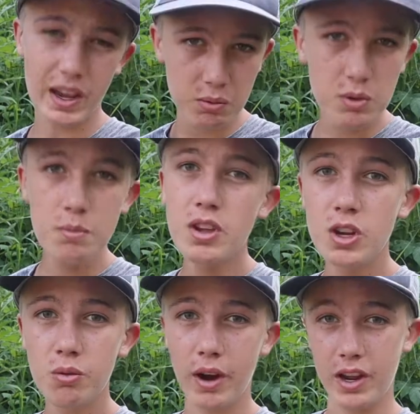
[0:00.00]
It wouldn't be
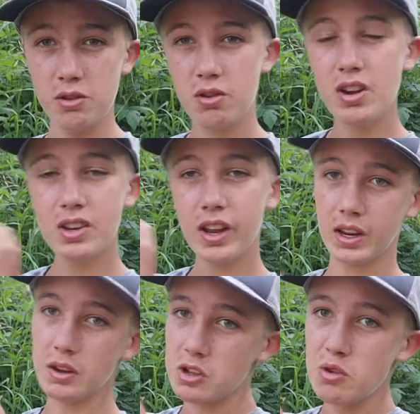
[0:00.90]
great. You couldn't
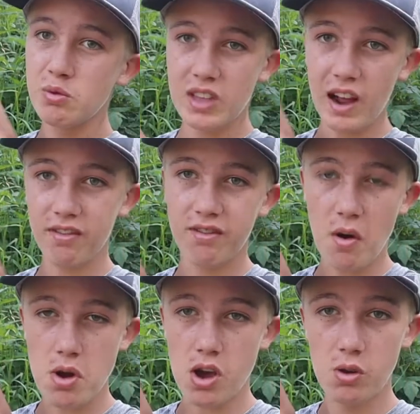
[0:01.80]
like use that
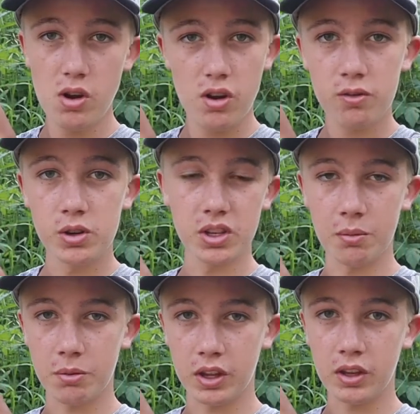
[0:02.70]
photo for
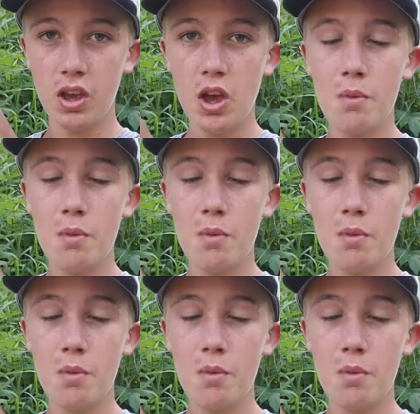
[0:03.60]
something.